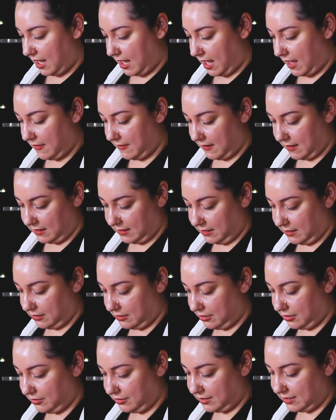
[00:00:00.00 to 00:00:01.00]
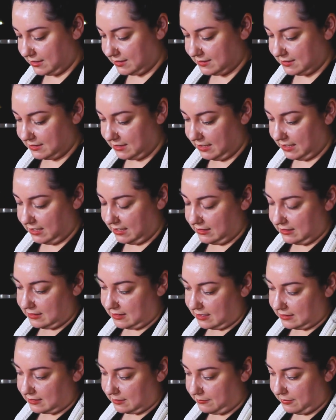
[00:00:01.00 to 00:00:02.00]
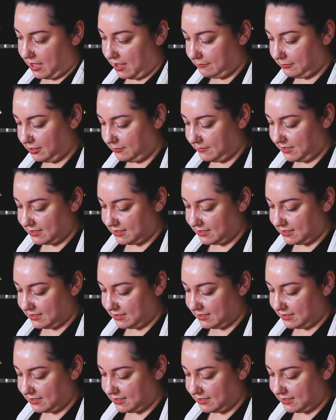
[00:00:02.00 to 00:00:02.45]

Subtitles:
And then here you can see that the peplum